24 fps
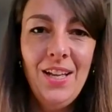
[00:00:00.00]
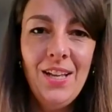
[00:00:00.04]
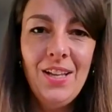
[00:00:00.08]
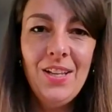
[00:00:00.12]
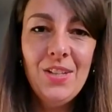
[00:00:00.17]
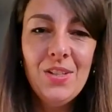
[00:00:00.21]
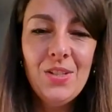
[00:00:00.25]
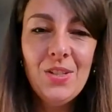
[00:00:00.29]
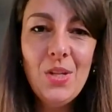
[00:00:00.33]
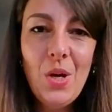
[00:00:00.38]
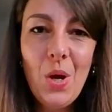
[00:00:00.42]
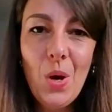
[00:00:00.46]

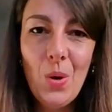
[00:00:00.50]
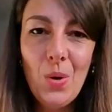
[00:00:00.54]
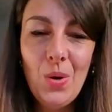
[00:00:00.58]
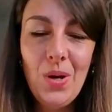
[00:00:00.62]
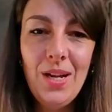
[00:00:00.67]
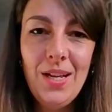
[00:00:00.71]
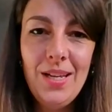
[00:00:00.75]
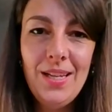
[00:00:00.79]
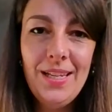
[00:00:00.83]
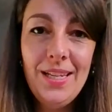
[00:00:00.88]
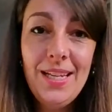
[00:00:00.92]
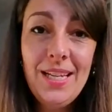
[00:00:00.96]
So,
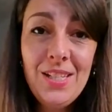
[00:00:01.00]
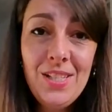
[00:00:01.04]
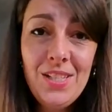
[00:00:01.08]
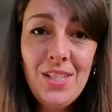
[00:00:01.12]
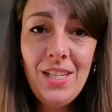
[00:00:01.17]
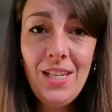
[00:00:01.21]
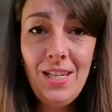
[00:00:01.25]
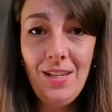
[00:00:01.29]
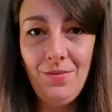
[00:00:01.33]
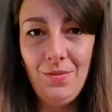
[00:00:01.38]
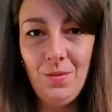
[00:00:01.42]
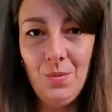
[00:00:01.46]
it's a
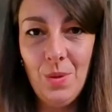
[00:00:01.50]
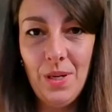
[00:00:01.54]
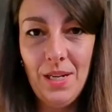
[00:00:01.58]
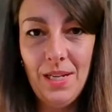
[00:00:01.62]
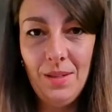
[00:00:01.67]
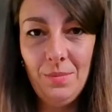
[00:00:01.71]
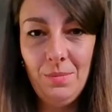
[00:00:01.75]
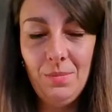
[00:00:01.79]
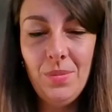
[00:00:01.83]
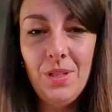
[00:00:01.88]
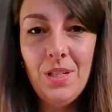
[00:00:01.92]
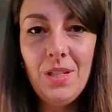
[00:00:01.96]

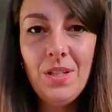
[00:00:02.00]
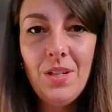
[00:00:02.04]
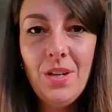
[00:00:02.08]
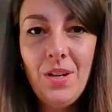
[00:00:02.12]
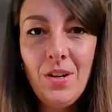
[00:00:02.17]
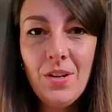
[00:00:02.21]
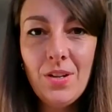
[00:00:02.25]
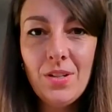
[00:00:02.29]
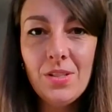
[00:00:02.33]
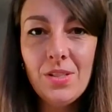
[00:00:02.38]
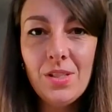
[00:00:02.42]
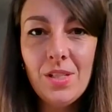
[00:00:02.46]
giveaway
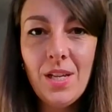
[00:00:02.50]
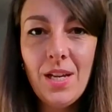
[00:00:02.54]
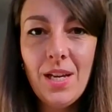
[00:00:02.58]
because